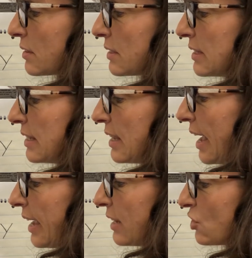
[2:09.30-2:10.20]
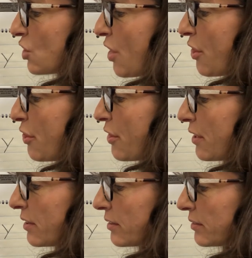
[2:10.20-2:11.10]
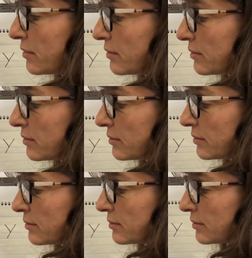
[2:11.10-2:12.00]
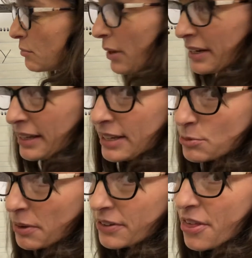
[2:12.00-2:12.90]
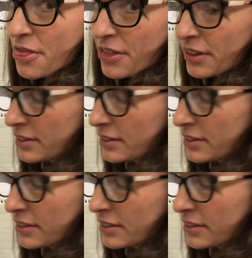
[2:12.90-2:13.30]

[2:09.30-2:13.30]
TH, the. Brady H, brother, the,